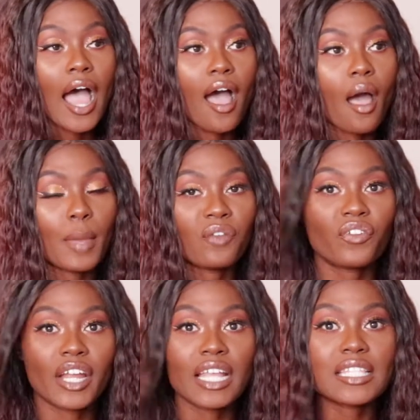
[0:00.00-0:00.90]
And
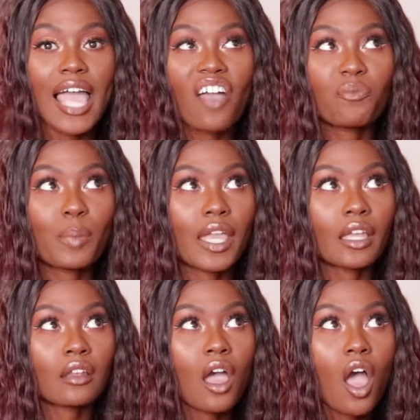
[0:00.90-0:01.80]
for it to have
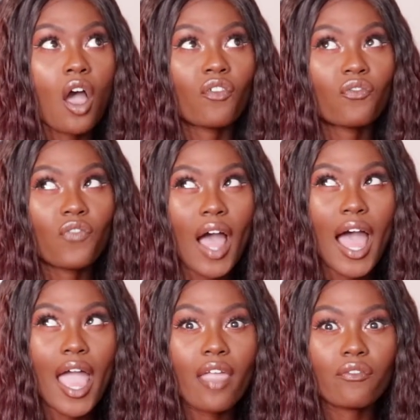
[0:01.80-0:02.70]
been
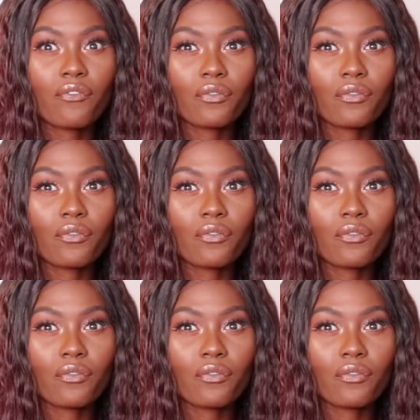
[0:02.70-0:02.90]
5